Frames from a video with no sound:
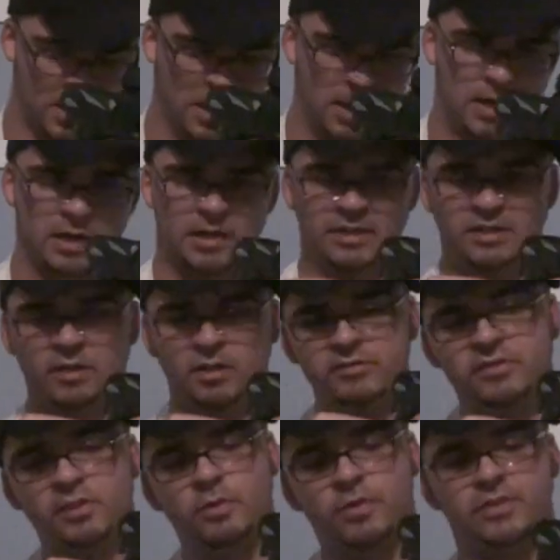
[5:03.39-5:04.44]
And
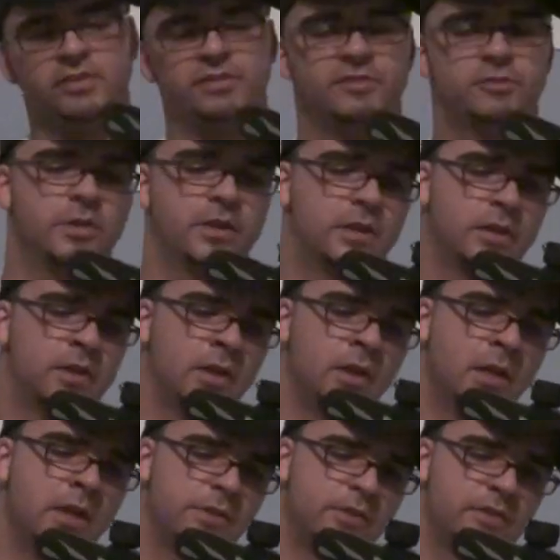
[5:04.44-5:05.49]
also with this trigger,
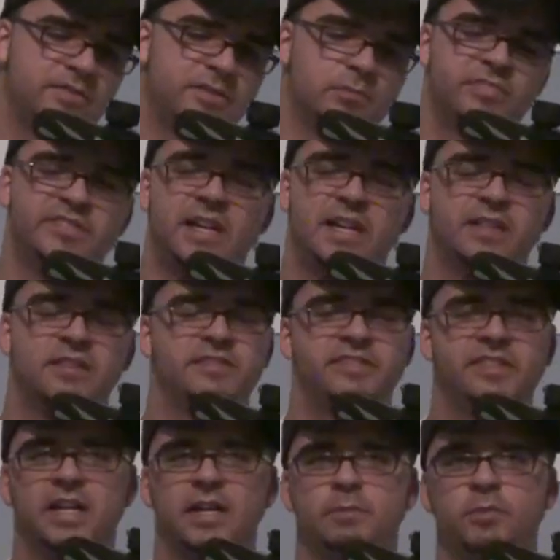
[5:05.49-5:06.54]
there's some
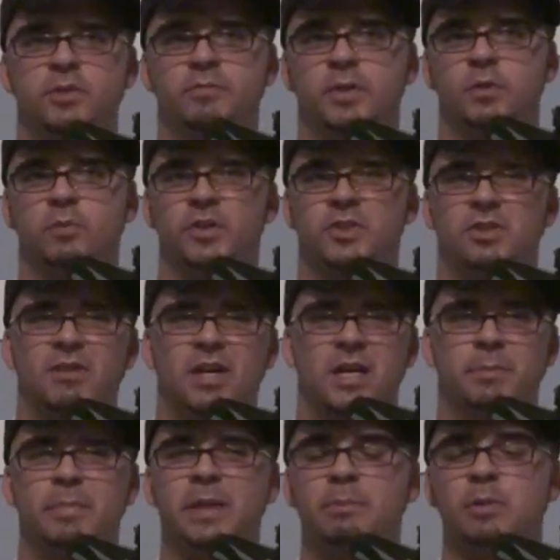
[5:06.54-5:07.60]
side-to-side movement, which a
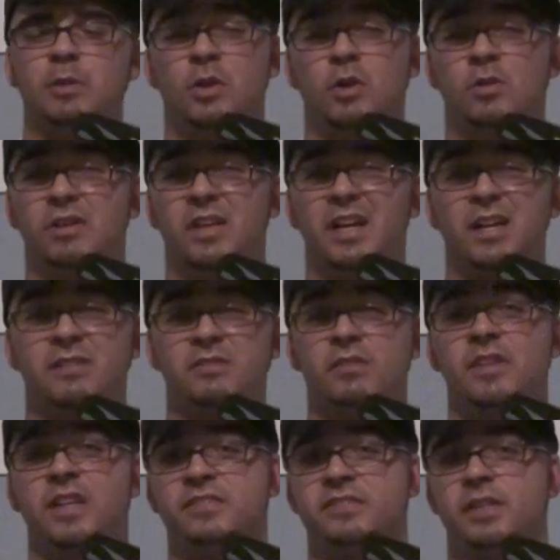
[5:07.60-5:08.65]
lot of people don't like, so
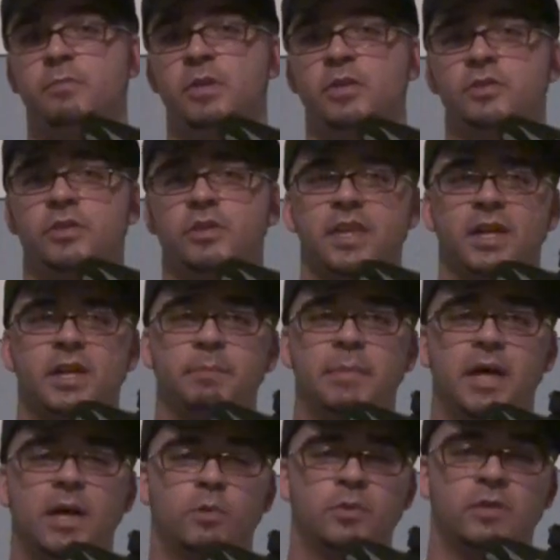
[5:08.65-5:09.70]
that's something you should think
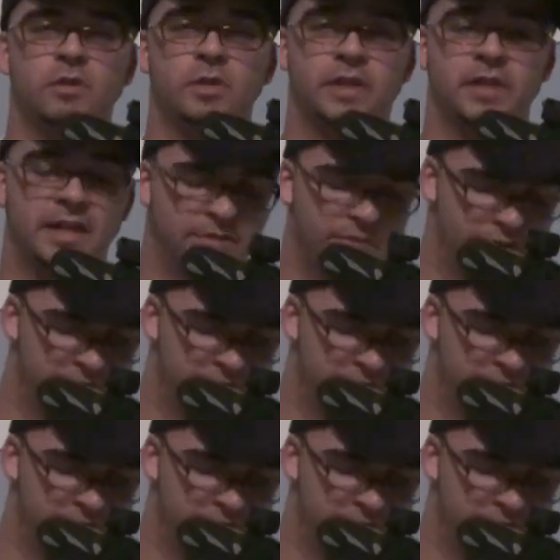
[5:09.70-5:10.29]
about when looking at